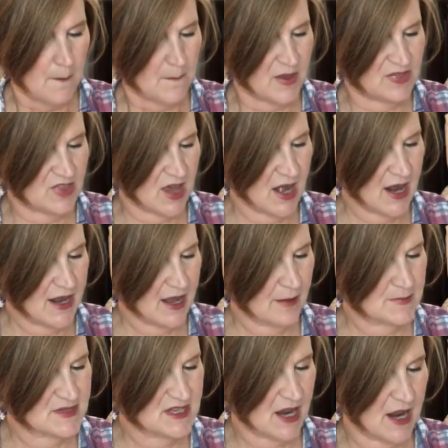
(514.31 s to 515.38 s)
But then I
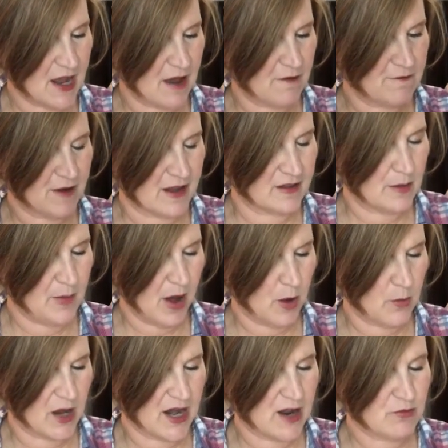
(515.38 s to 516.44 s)
kept seeing it and finally
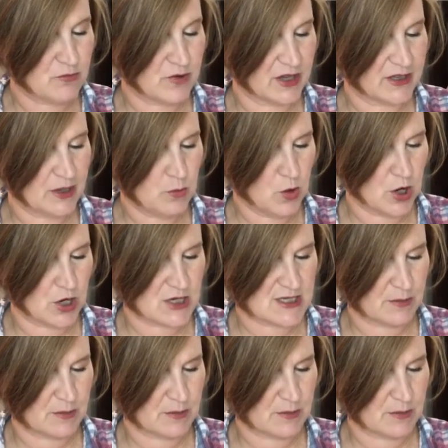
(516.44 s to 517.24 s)
bought one. It really works.